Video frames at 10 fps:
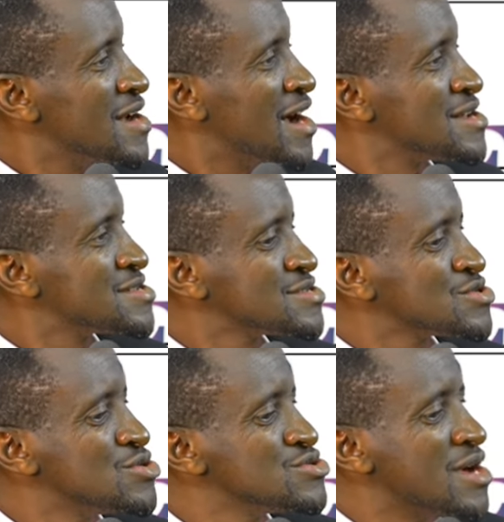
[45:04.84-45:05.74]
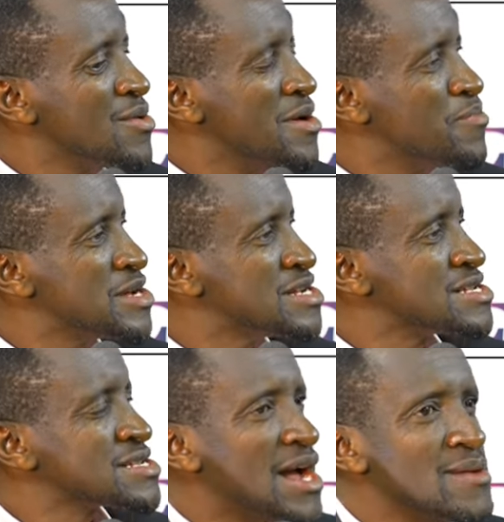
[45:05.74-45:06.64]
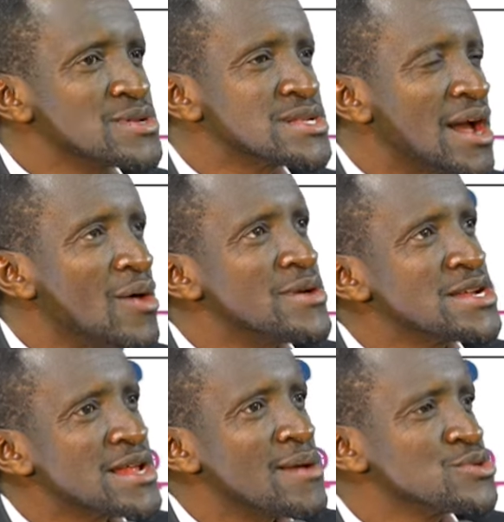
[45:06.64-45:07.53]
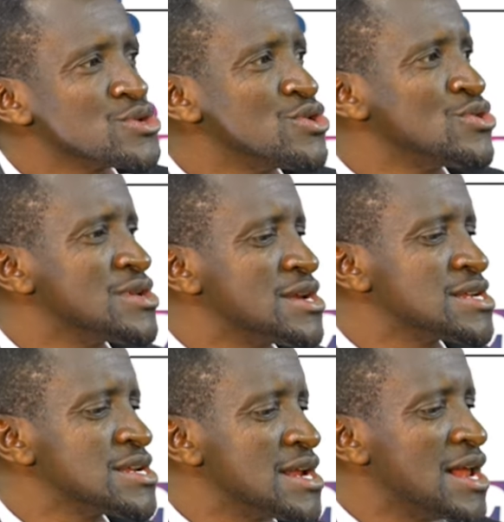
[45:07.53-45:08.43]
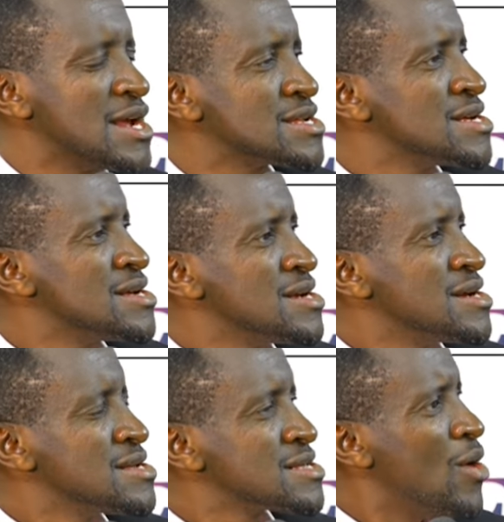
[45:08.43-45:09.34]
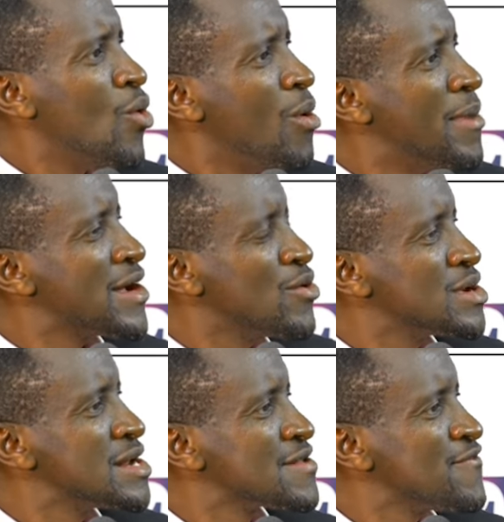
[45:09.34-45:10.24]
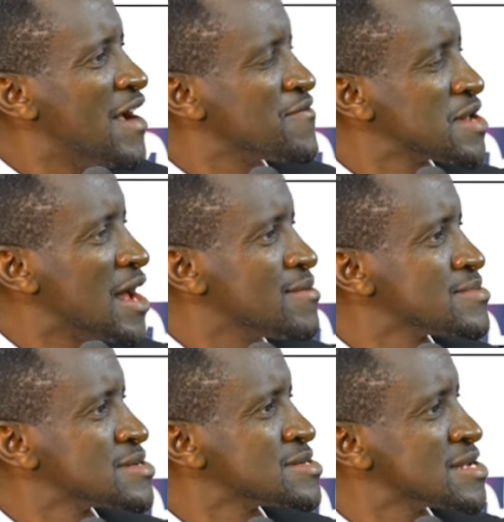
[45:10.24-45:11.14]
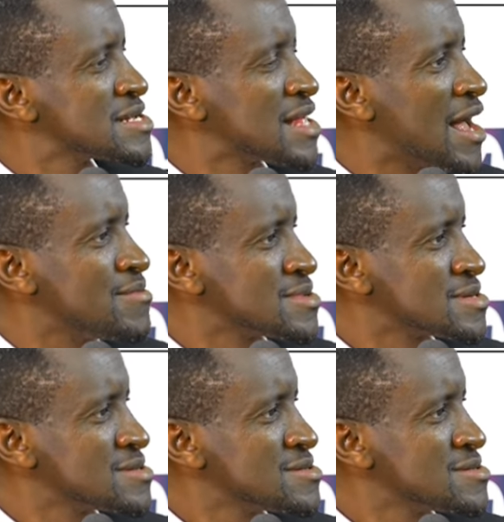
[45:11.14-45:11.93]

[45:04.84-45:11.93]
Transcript: Yeah. So usually when patients come, we say, how many times did you urinate in the night? Say, oh my goodness, 5 times, 6 times.